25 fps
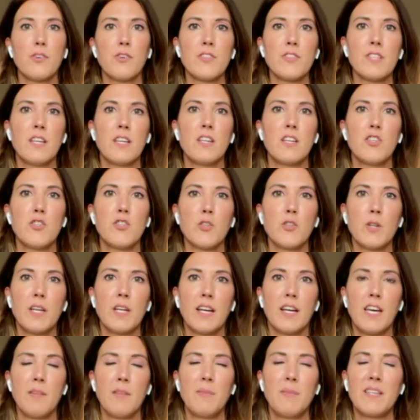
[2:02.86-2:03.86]
course enjoy
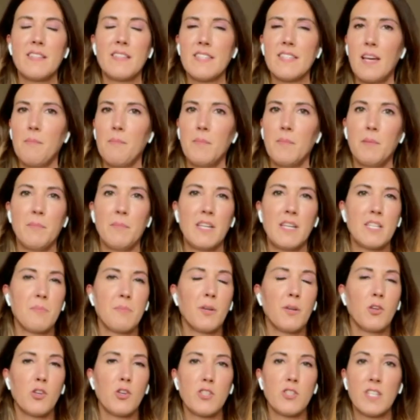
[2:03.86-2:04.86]
a game in San Mamés
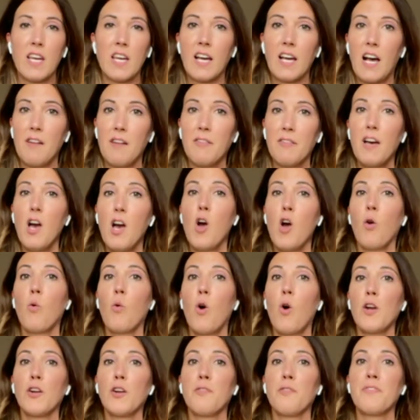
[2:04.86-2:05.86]
because they have
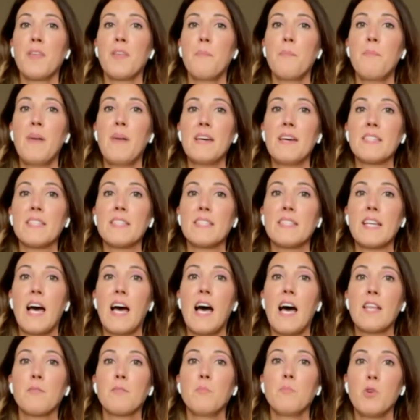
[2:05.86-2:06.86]
one of the best
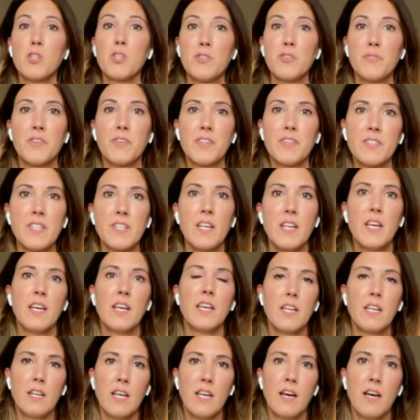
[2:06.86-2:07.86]
atmospheres
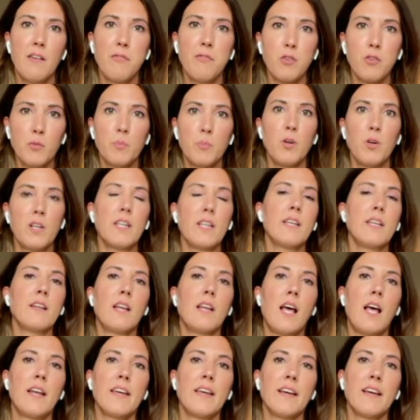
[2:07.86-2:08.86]
in uh, football in
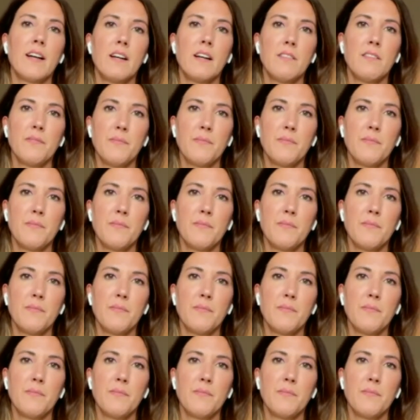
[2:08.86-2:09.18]
La Liga.